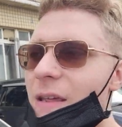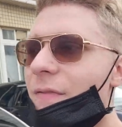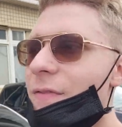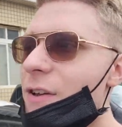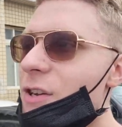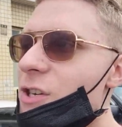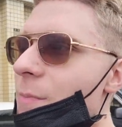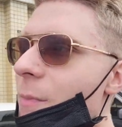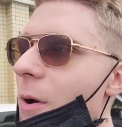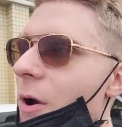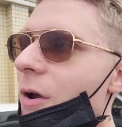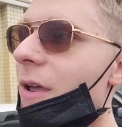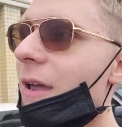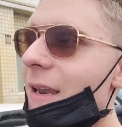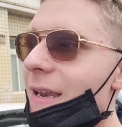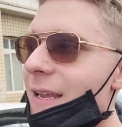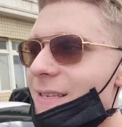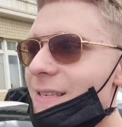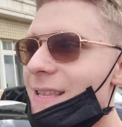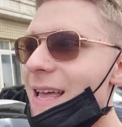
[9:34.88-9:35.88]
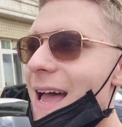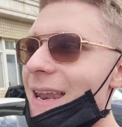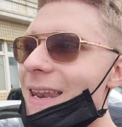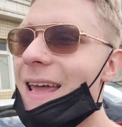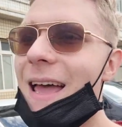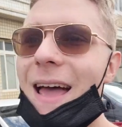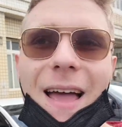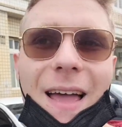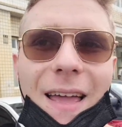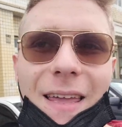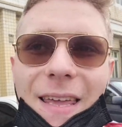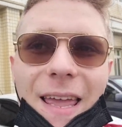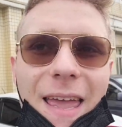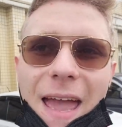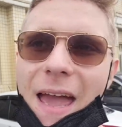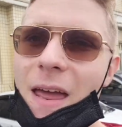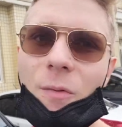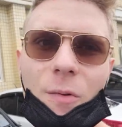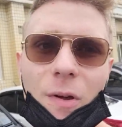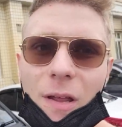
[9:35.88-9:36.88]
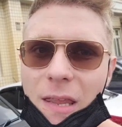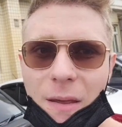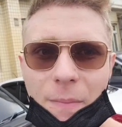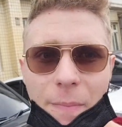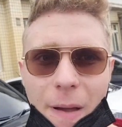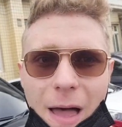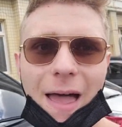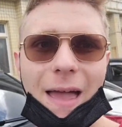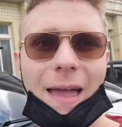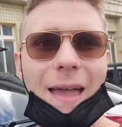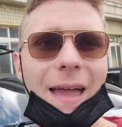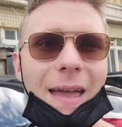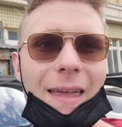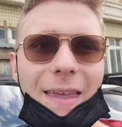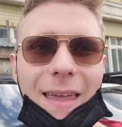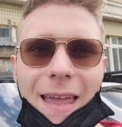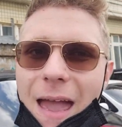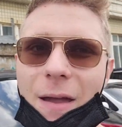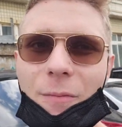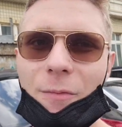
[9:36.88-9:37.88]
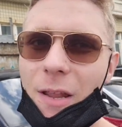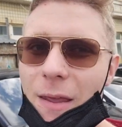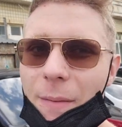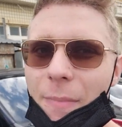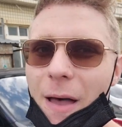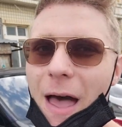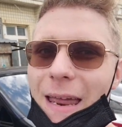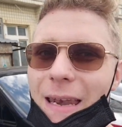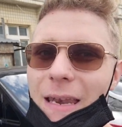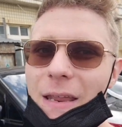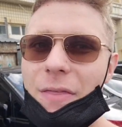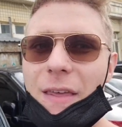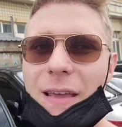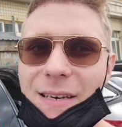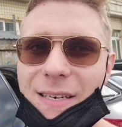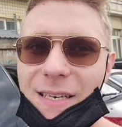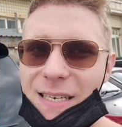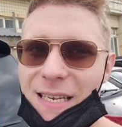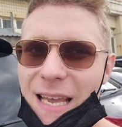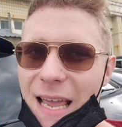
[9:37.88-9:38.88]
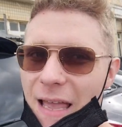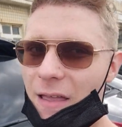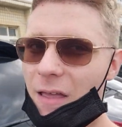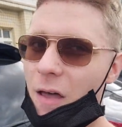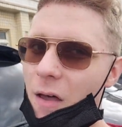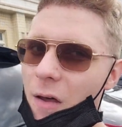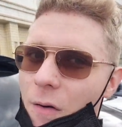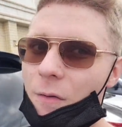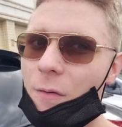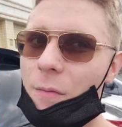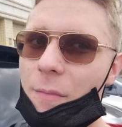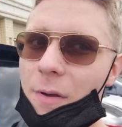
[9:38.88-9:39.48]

fish market is that you can't really buy anything to take home.